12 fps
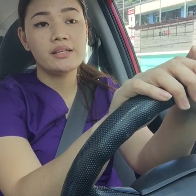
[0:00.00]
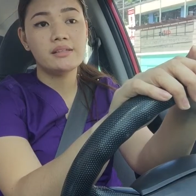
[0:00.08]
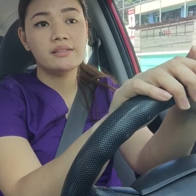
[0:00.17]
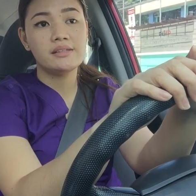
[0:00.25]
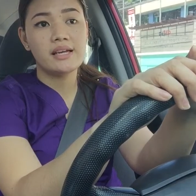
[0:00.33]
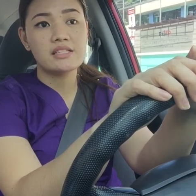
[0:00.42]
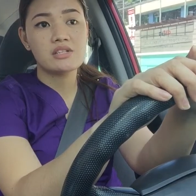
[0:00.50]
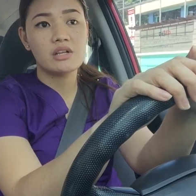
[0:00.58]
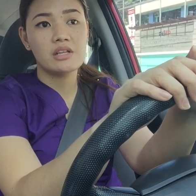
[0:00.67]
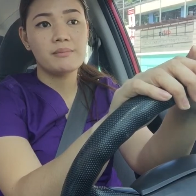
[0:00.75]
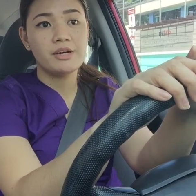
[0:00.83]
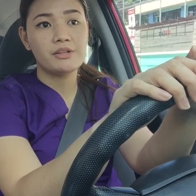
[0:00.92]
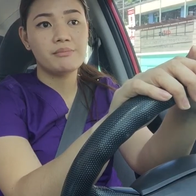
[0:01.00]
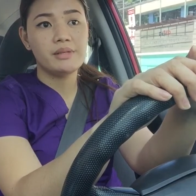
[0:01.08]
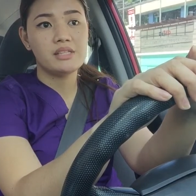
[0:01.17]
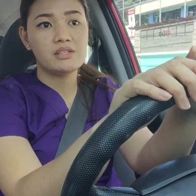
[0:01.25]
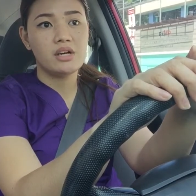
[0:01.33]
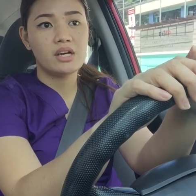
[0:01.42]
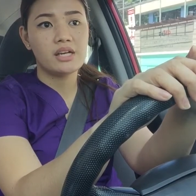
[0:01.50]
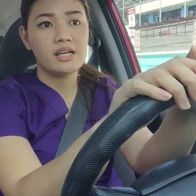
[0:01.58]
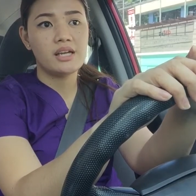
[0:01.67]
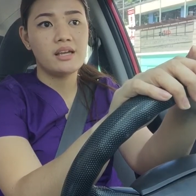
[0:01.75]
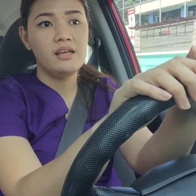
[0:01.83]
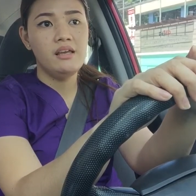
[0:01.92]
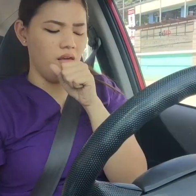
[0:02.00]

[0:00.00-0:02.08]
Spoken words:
and yeah, it's all about me talking.